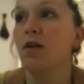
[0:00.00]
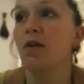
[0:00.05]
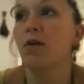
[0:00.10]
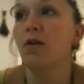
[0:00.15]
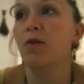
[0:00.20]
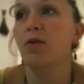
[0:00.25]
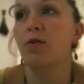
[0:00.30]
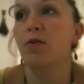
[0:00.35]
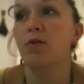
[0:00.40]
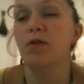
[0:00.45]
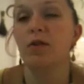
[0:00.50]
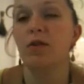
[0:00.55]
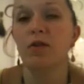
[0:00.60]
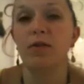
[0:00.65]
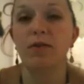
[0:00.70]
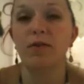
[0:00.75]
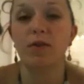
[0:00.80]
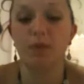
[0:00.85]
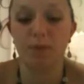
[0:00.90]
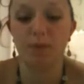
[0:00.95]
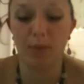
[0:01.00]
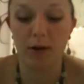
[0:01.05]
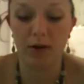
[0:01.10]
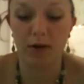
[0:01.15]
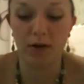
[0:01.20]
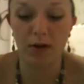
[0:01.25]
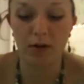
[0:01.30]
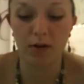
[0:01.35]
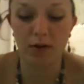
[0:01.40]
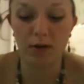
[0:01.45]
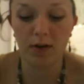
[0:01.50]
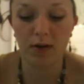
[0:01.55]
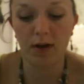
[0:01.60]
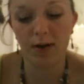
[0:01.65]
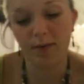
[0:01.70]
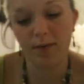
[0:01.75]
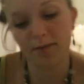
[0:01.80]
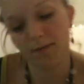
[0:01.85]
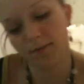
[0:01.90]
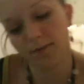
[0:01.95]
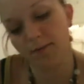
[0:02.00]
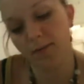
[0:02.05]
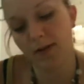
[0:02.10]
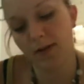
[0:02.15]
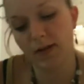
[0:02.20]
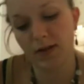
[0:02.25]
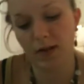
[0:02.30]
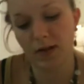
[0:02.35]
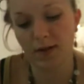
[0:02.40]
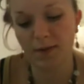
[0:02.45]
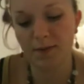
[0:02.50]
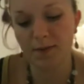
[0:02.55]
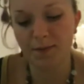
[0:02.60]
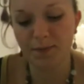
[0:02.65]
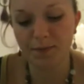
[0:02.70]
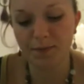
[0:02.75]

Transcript: who delivered my daughter and my son.